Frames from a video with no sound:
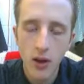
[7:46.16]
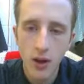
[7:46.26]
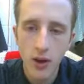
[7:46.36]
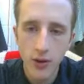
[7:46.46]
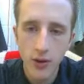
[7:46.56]

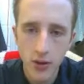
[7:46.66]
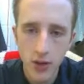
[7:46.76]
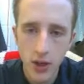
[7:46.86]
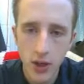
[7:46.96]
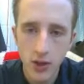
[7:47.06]
I also
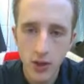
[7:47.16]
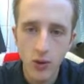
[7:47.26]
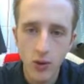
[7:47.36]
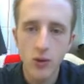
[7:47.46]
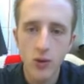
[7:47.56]
need to go
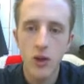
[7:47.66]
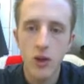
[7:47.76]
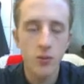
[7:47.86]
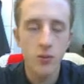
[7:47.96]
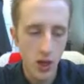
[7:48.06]
through
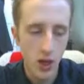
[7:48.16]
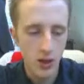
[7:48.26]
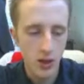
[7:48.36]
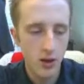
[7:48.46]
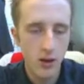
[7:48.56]
and
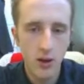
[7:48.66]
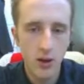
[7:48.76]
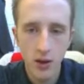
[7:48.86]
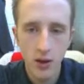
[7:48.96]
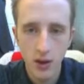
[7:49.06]
make
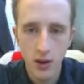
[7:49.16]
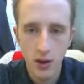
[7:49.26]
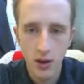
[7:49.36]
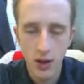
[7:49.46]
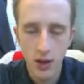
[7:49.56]

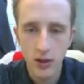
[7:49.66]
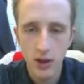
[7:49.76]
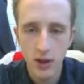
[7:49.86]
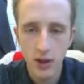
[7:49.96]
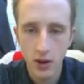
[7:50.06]
the
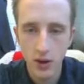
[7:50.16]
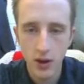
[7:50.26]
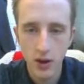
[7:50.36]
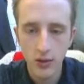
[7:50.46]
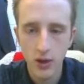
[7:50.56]
inside triangle
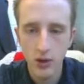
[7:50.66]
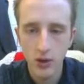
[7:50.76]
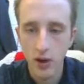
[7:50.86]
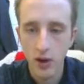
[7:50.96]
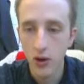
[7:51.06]
and the outside
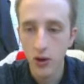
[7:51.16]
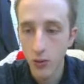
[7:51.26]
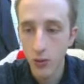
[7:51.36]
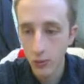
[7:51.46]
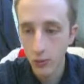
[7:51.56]
triangle
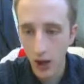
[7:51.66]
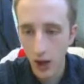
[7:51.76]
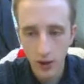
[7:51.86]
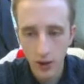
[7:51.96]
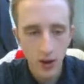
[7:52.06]
all one path.
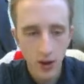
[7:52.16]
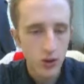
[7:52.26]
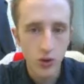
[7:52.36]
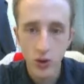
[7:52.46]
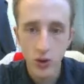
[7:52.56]

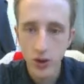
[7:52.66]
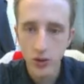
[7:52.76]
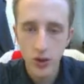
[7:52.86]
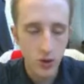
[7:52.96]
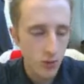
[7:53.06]
So to do
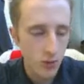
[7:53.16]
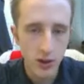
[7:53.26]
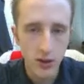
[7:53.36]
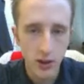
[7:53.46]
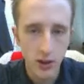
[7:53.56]
so, I'm going
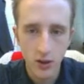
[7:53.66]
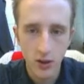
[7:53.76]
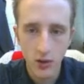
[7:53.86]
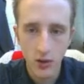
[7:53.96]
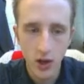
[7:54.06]
to select on
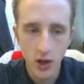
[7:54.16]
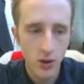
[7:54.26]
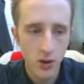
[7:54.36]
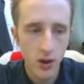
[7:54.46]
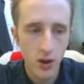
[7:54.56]
the
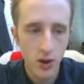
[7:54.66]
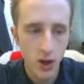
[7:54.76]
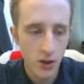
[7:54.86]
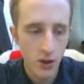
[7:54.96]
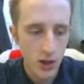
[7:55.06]
triangle,
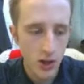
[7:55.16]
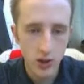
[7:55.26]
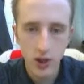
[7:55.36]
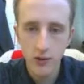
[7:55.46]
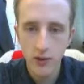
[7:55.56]
I'm going to hit
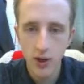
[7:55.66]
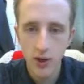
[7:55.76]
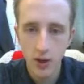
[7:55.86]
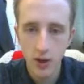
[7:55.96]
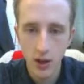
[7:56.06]
Shift,
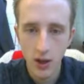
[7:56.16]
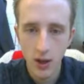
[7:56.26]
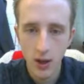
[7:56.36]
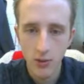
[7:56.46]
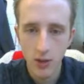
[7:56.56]
and
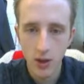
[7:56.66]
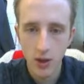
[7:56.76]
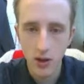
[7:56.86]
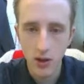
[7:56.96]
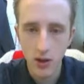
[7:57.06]
then I'm going
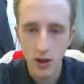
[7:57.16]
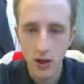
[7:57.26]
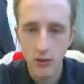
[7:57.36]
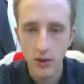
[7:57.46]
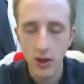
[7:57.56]
to click on the
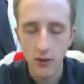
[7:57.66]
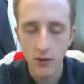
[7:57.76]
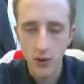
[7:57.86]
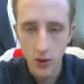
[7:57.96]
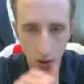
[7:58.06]
outside of
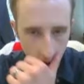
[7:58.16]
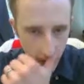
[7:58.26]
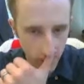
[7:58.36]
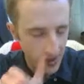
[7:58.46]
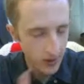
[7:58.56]
the
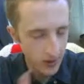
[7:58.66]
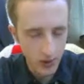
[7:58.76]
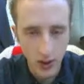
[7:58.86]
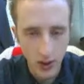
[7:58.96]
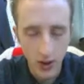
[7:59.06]
triangle, or not the
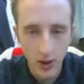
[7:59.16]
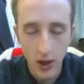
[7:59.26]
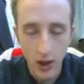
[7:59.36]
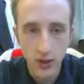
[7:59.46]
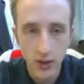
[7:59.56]

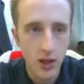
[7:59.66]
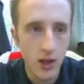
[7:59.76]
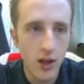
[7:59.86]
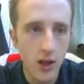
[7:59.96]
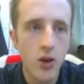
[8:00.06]
triangle, outside of the
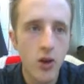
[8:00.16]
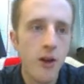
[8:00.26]
A,